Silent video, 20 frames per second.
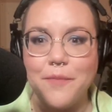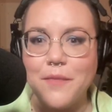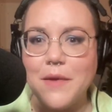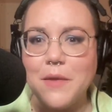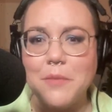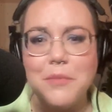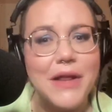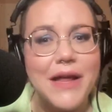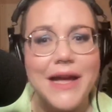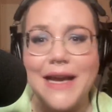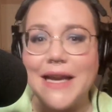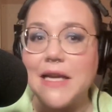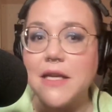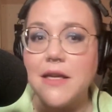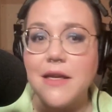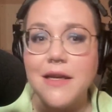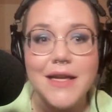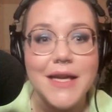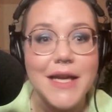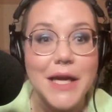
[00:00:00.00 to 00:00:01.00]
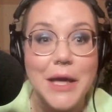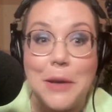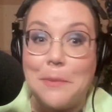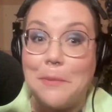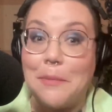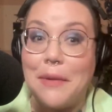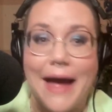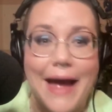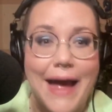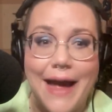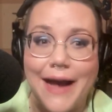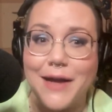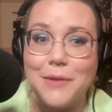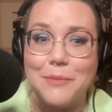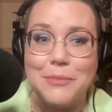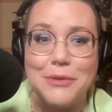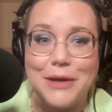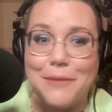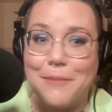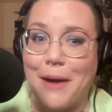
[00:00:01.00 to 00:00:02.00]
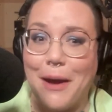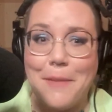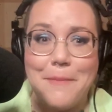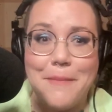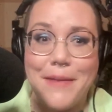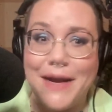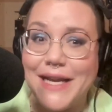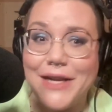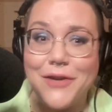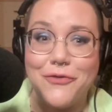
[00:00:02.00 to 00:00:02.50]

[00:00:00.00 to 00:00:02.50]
played impeccably by Minnie